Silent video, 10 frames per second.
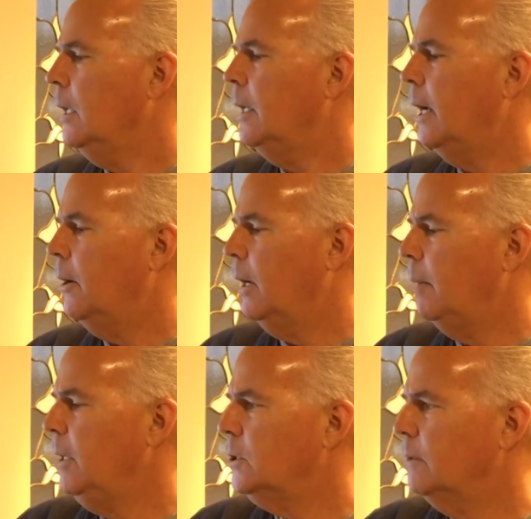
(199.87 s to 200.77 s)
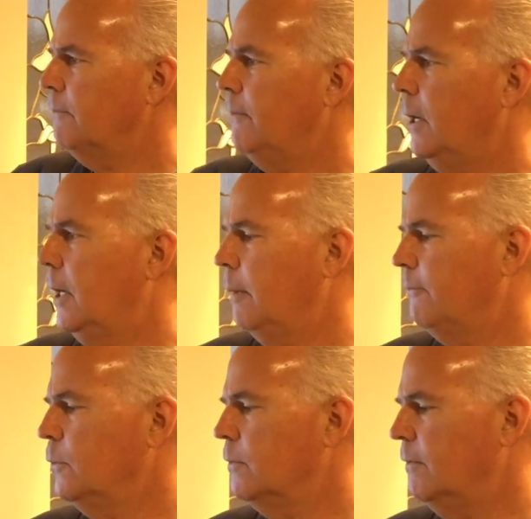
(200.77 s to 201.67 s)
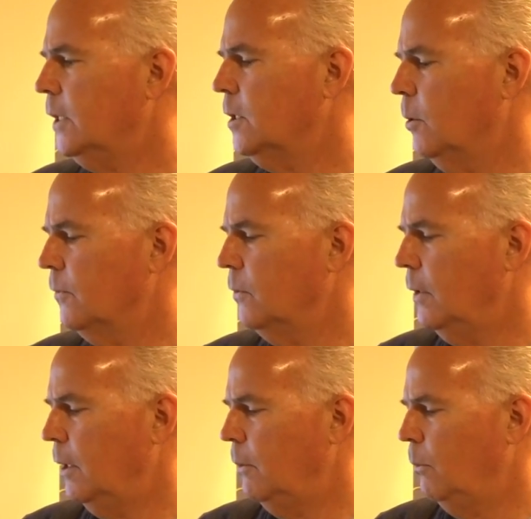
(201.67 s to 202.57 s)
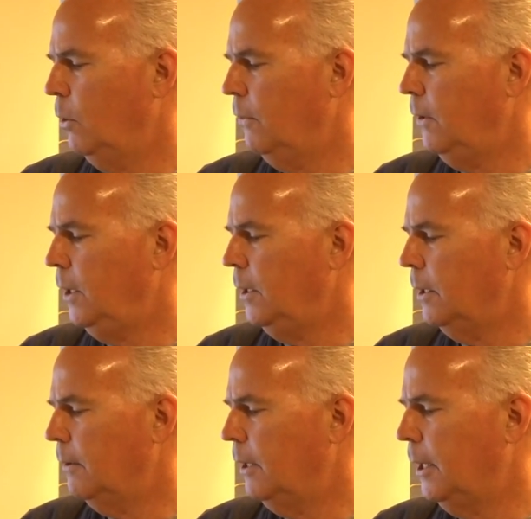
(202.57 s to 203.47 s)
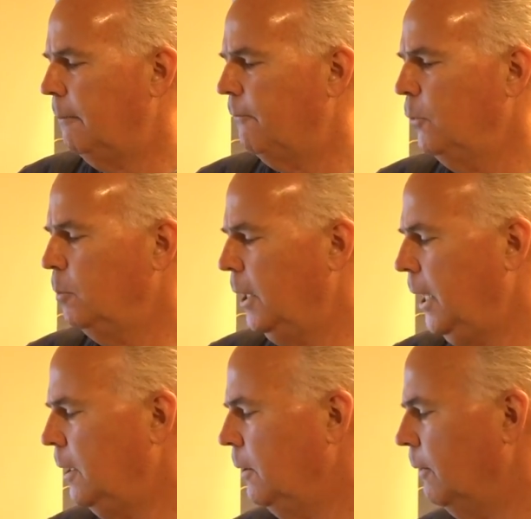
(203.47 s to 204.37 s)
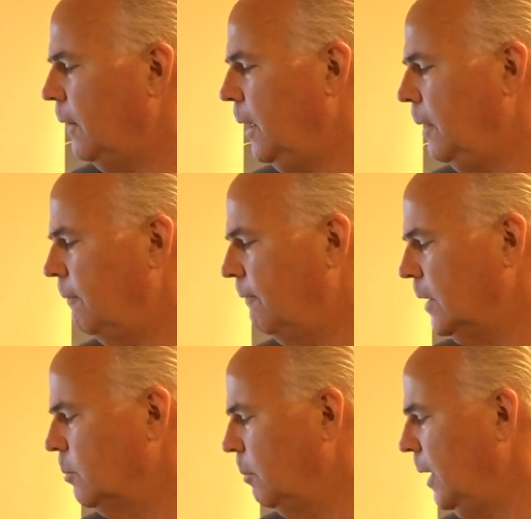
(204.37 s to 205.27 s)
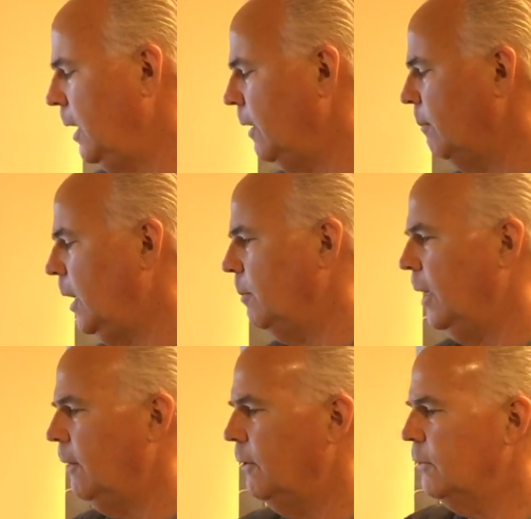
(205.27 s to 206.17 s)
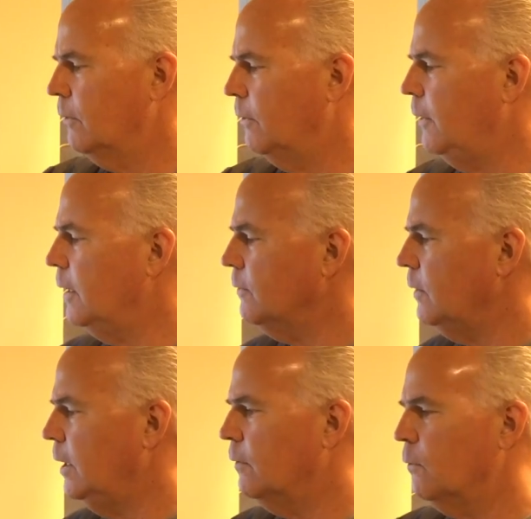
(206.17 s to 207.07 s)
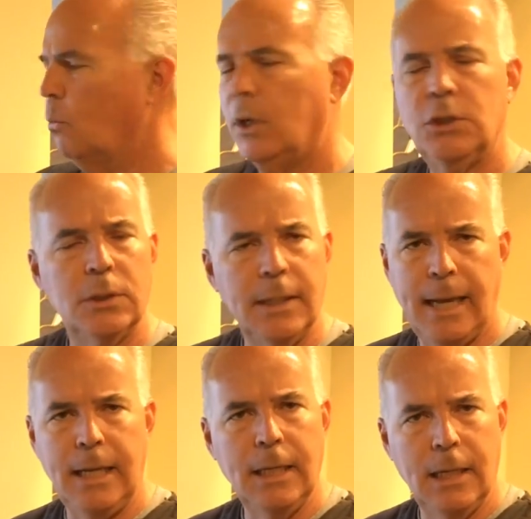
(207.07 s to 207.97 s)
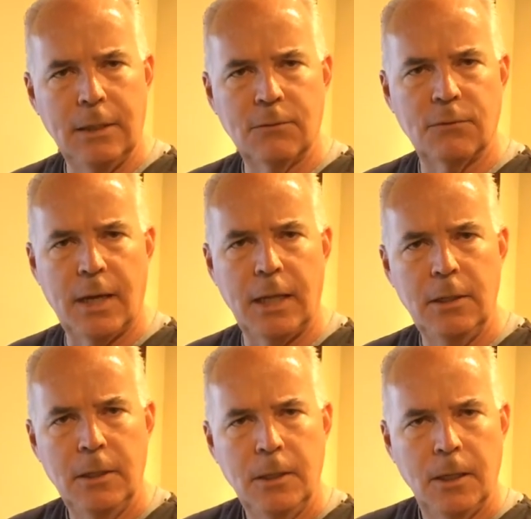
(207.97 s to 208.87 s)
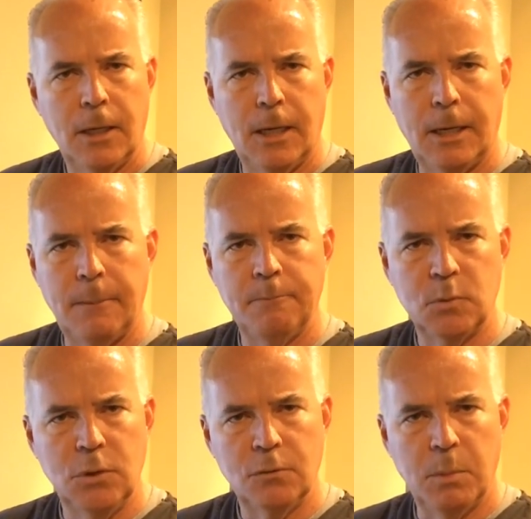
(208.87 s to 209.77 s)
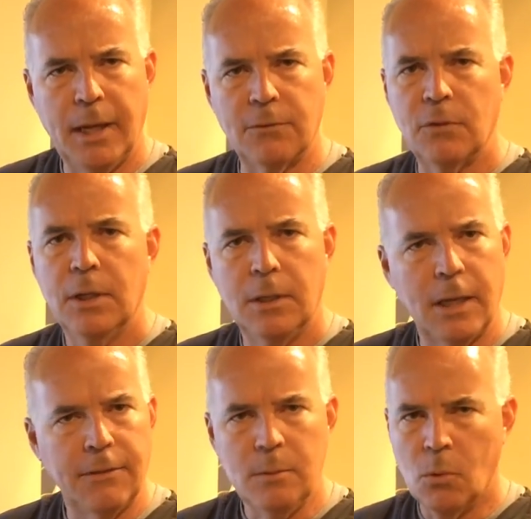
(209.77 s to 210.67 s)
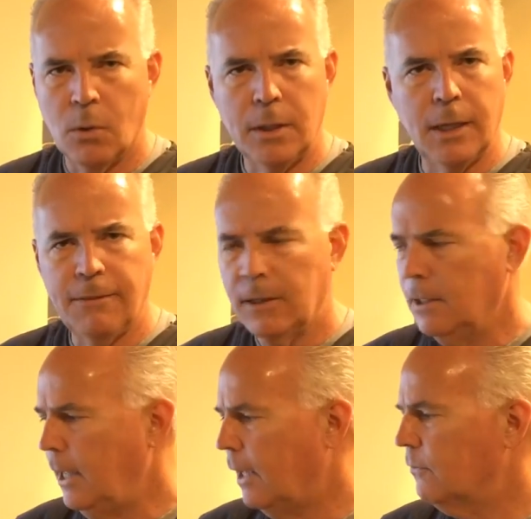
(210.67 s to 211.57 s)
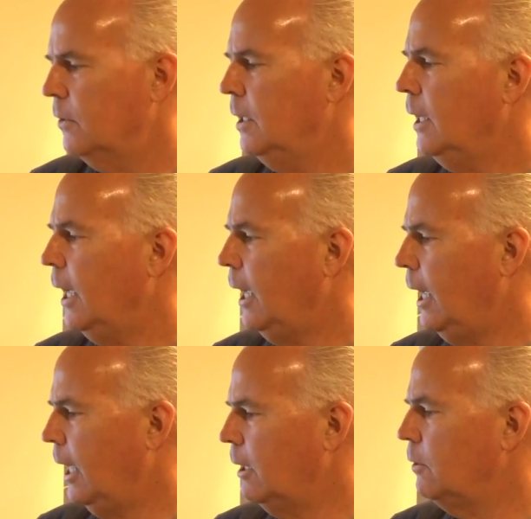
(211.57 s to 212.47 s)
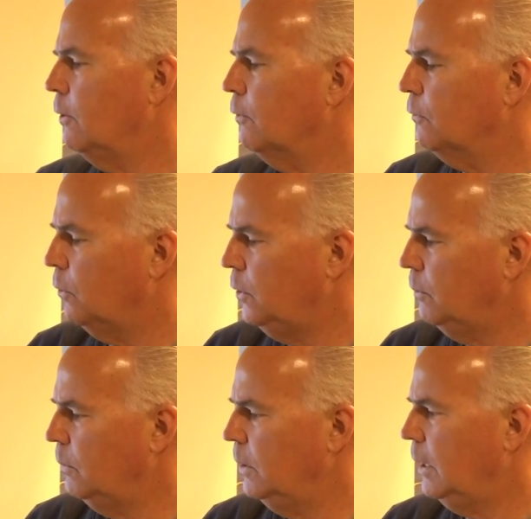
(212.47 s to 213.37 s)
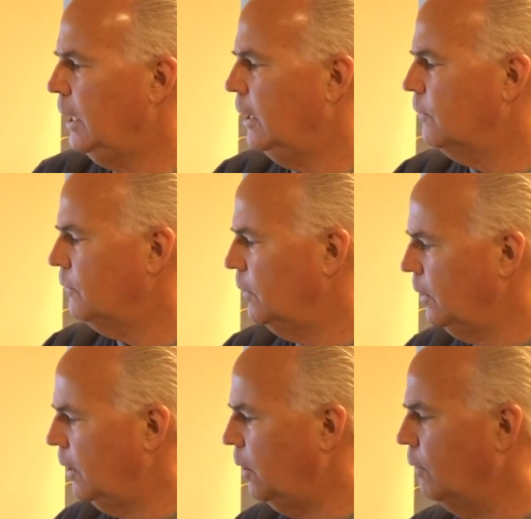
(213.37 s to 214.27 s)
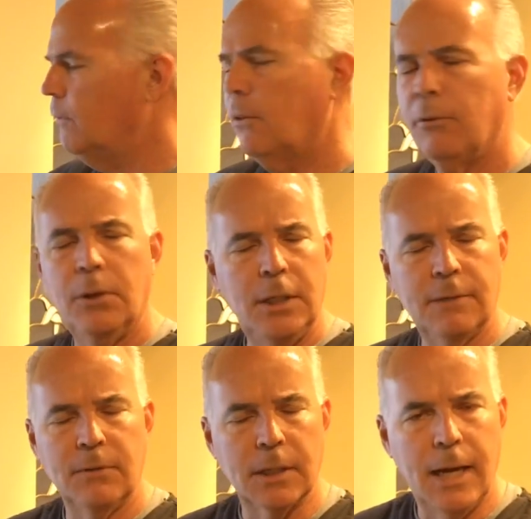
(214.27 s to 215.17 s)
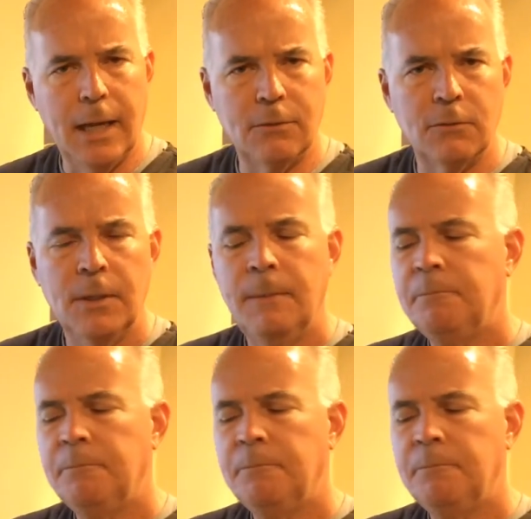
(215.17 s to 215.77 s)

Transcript: Now, I mentioned uh, fruits and vegetables and with the um, fruit blend, the vegetable blend, and the berry blend. This, this is what you're getting inside um, Juice Plus. Nothing more, nothing less. And so you, it's uh, over 30 different kinds.